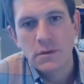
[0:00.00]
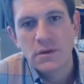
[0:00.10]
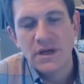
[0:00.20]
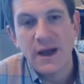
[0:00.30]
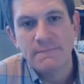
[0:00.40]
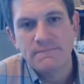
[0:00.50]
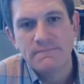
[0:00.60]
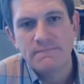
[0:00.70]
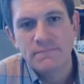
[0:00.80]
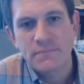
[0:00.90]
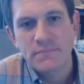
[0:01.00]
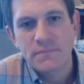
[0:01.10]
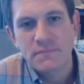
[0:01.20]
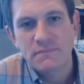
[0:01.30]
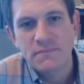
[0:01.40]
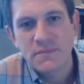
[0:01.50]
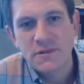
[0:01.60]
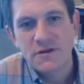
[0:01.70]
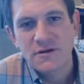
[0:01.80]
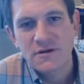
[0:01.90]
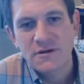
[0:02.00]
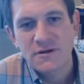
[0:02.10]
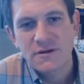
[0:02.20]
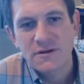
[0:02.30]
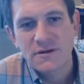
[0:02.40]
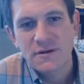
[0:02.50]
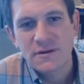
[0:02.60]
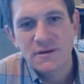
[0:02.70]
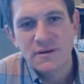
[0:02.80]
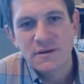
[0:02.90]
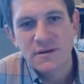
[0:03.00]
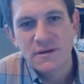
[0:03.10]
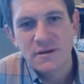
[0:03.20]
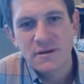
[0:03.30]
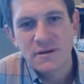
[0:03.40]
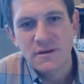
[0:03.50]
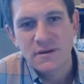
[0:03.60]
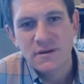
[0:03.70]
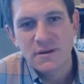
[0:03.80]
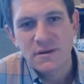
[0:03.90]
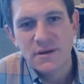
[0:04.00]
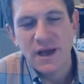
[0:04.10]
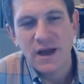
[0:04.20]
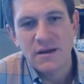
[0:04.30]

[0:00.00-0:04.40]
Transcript: This person isn't speaking.